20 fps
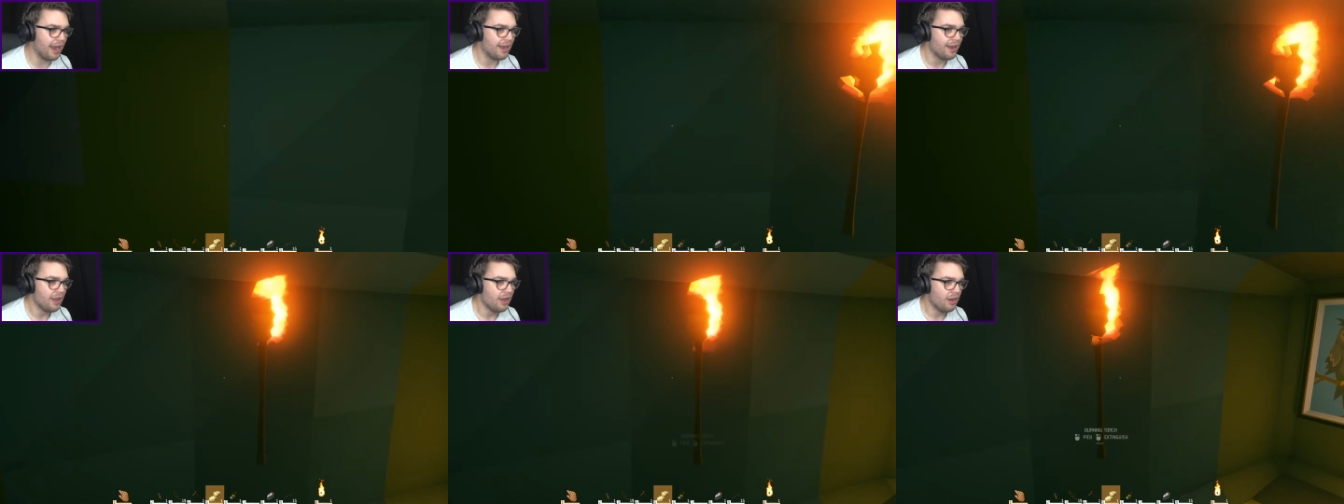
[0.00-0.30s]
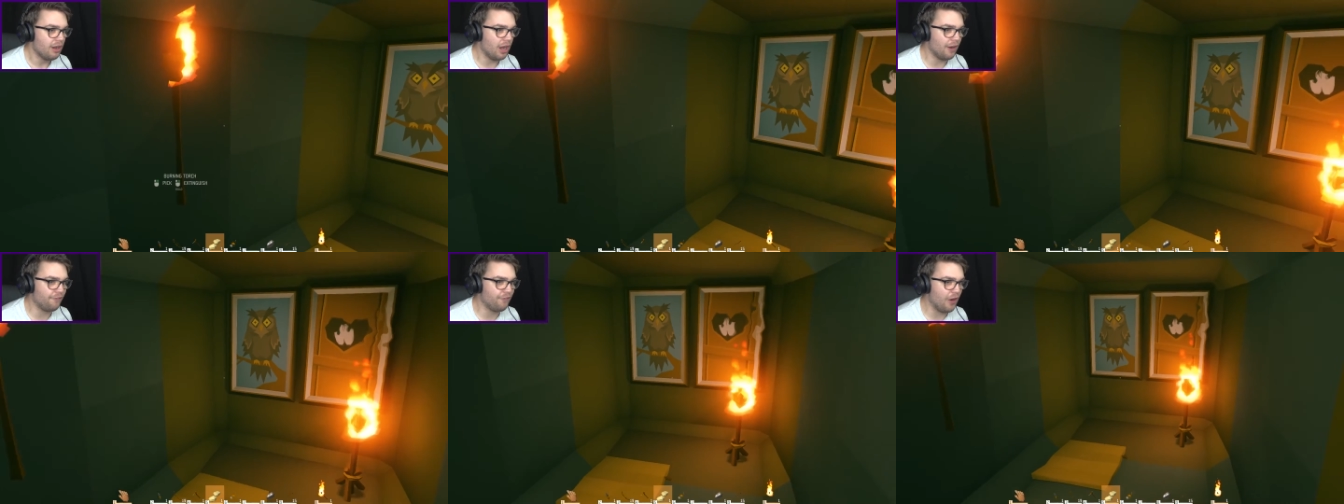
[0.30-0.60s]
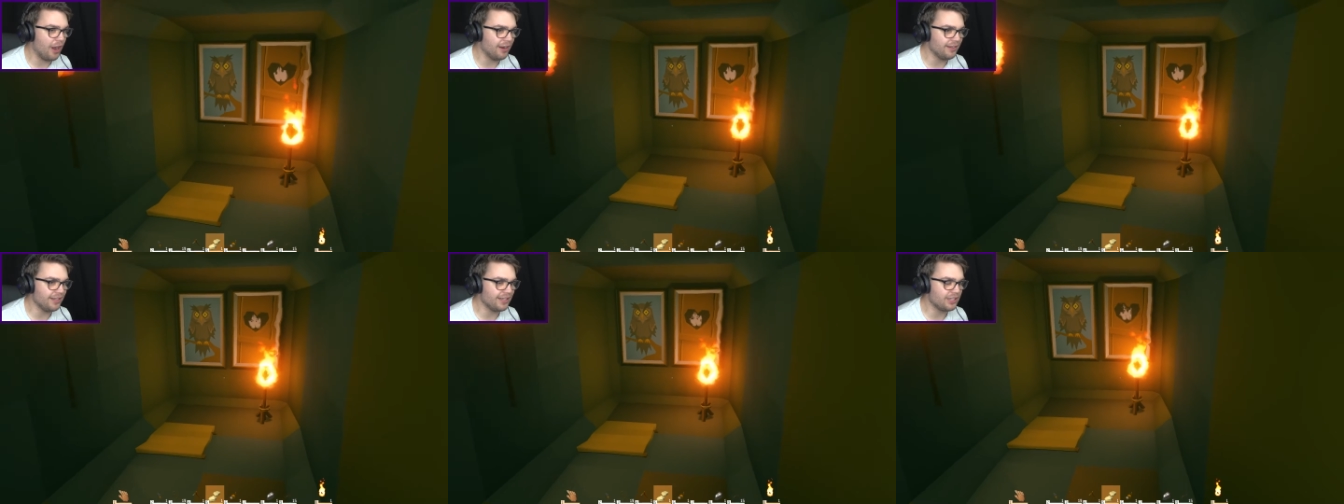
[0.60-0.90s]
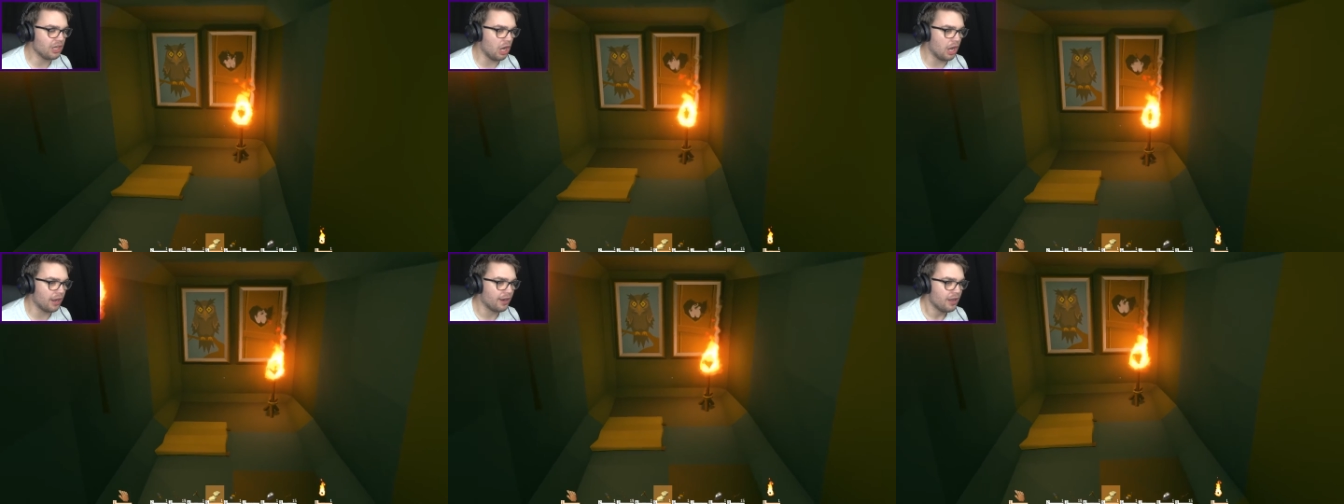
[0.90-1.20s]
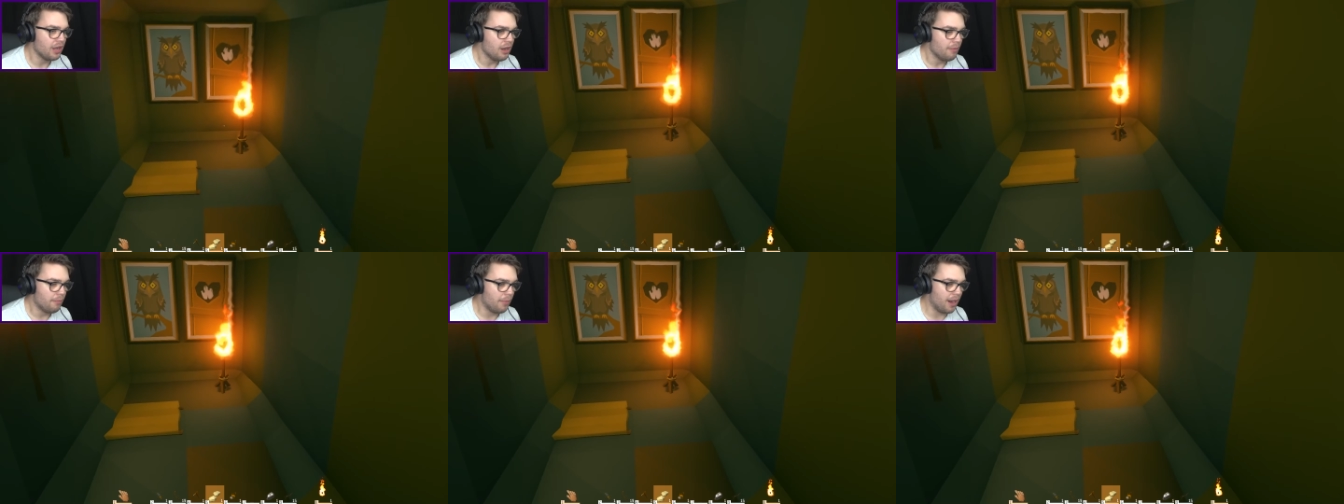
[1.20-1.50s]
right, I finally got
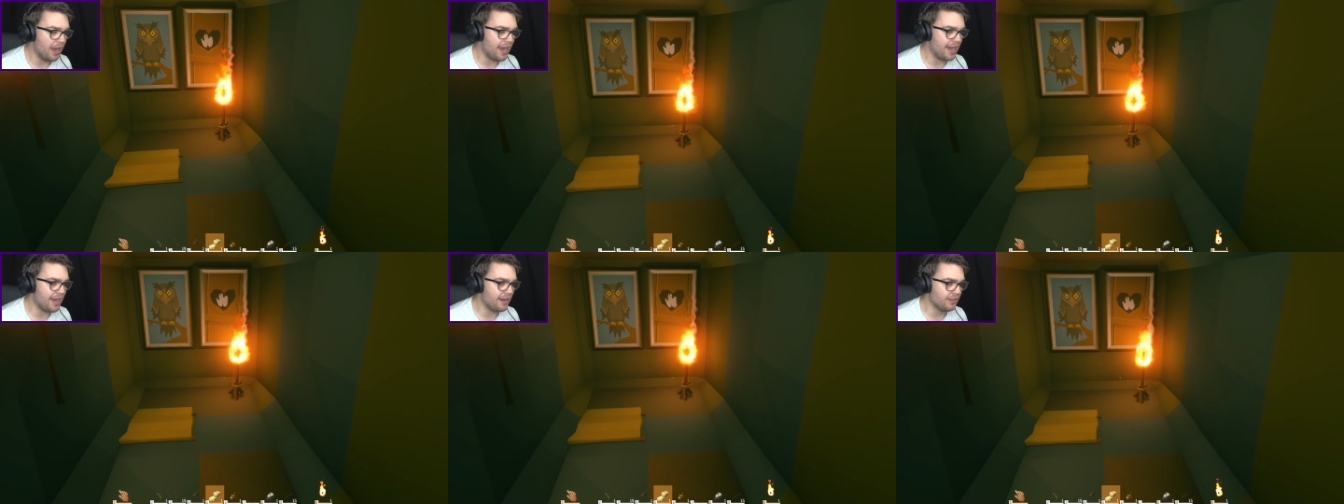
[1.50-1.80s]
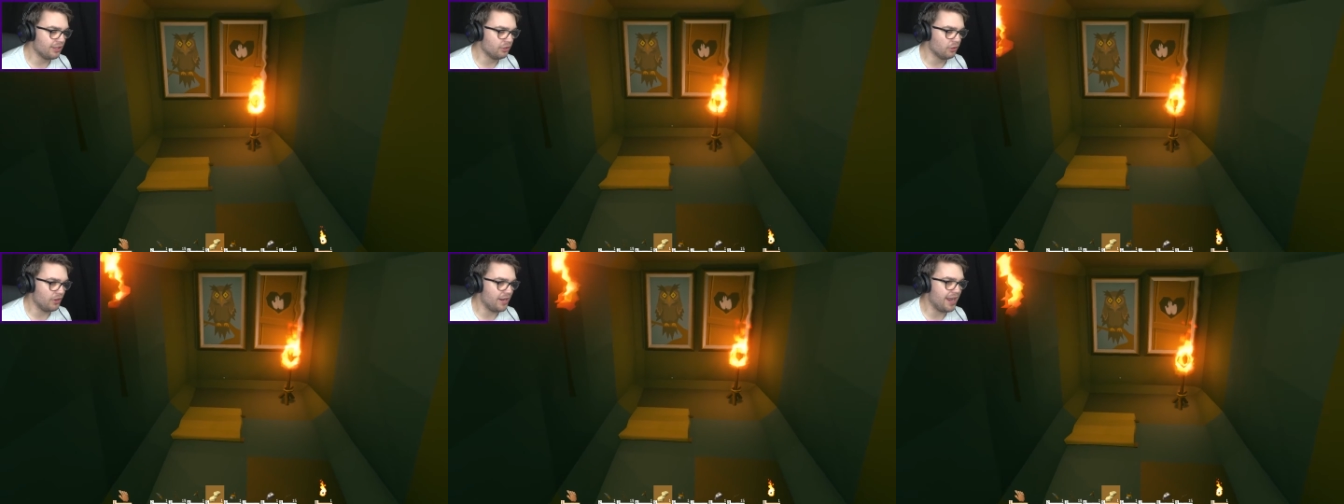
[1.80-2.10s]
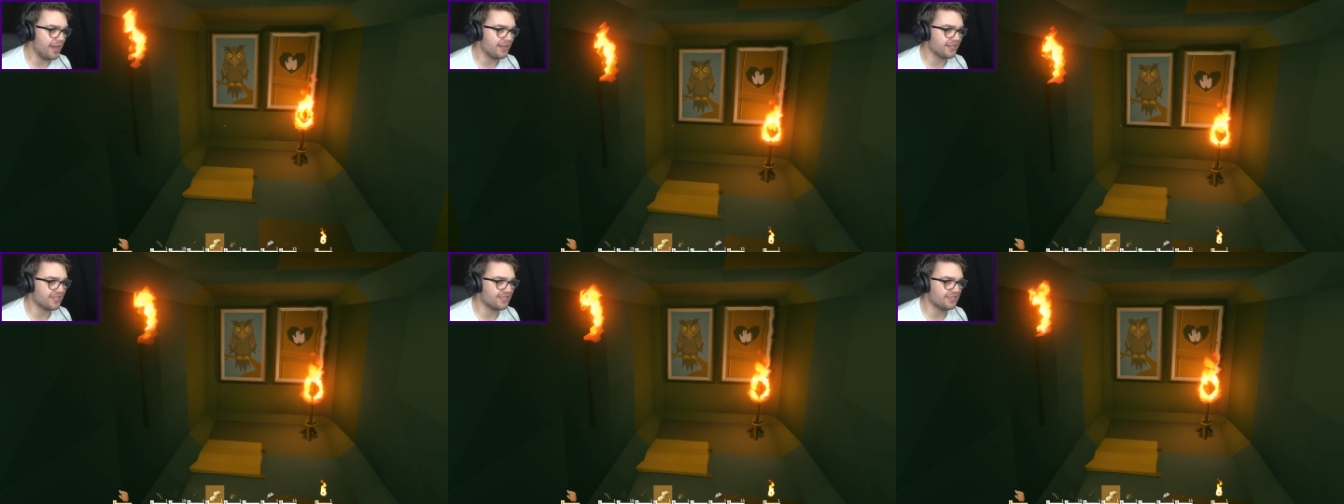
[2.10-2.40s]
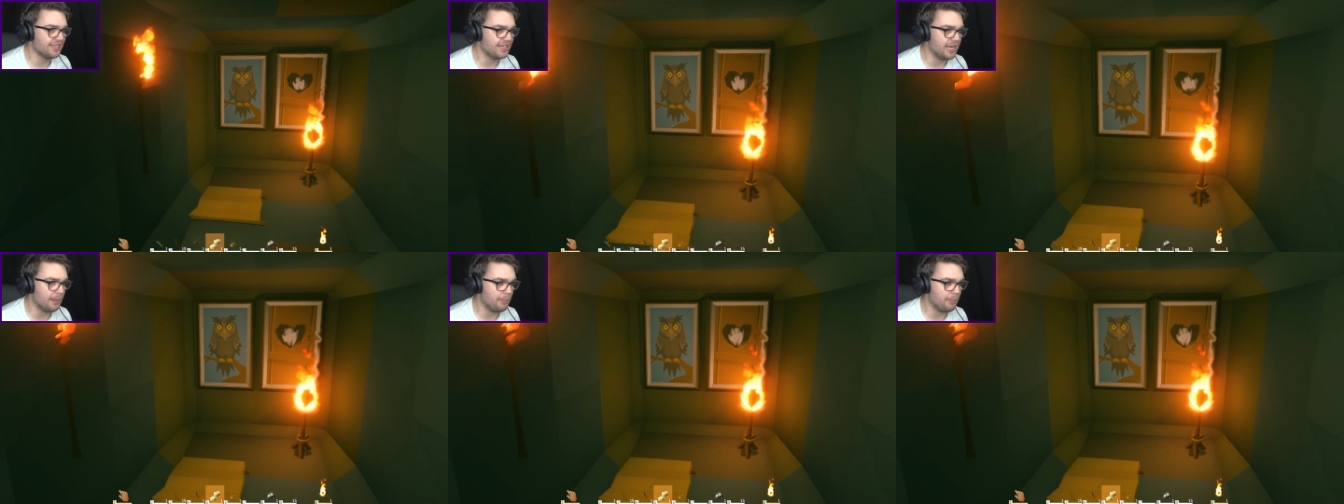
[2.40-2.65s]
my little house lit